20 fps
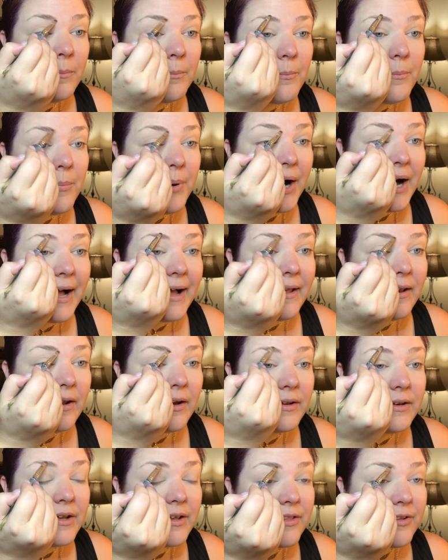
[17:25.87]
But
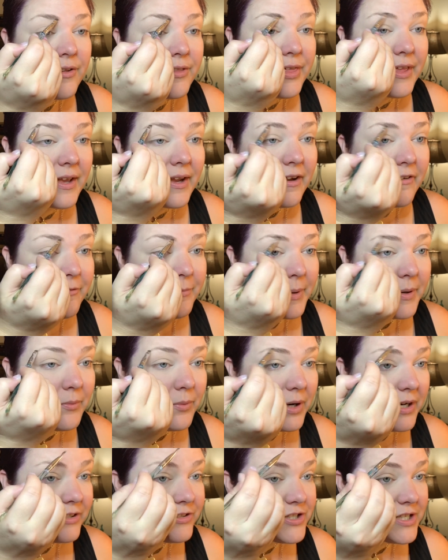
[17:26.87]
another thing I've been
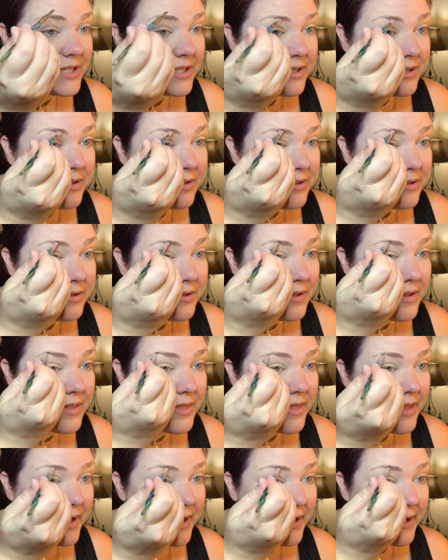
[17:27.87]
watching
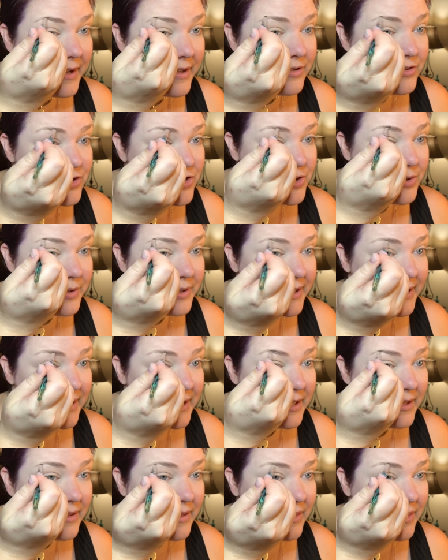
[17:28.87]
that I enjoy,
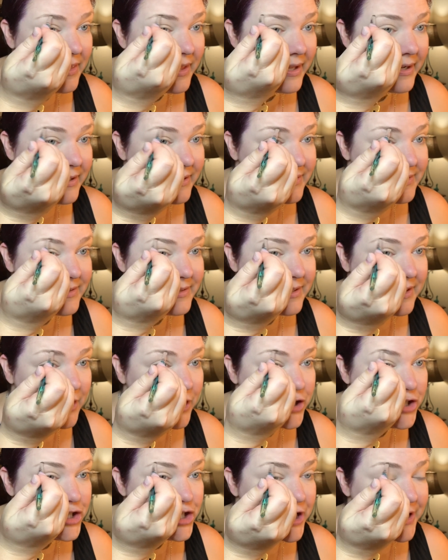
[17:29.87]
that is
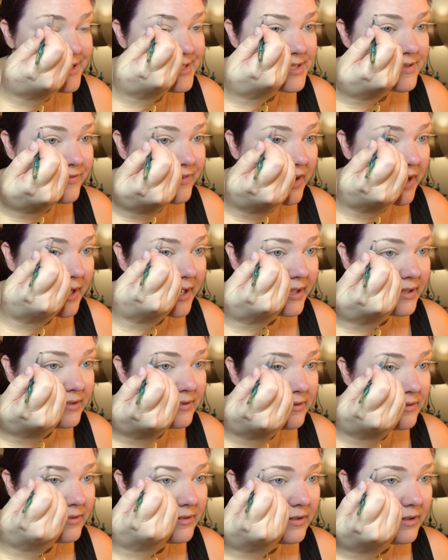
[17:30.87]
just fine,
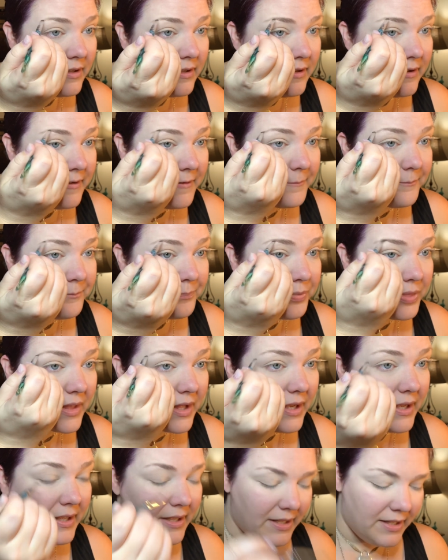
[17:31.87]

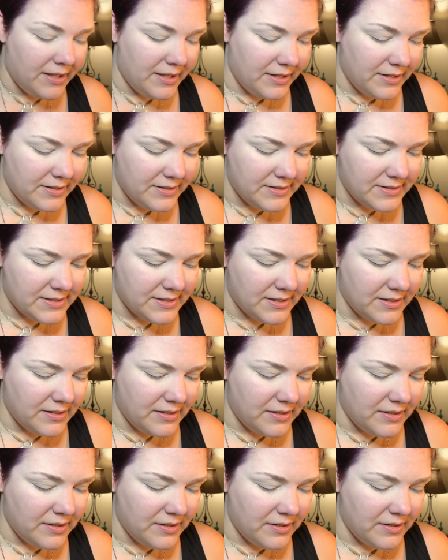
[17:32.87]
is
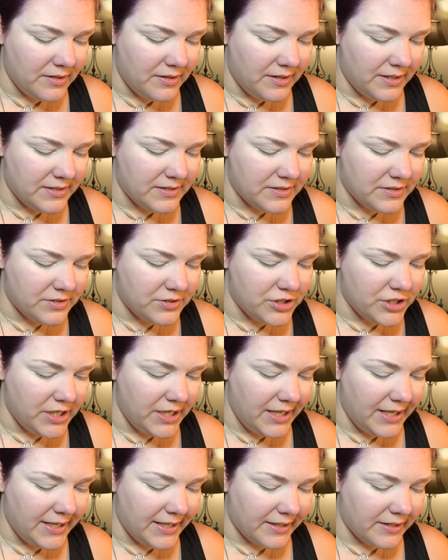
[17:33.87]
this
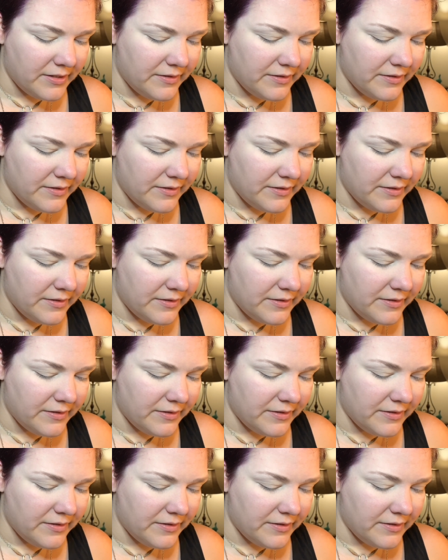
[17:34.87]
chick.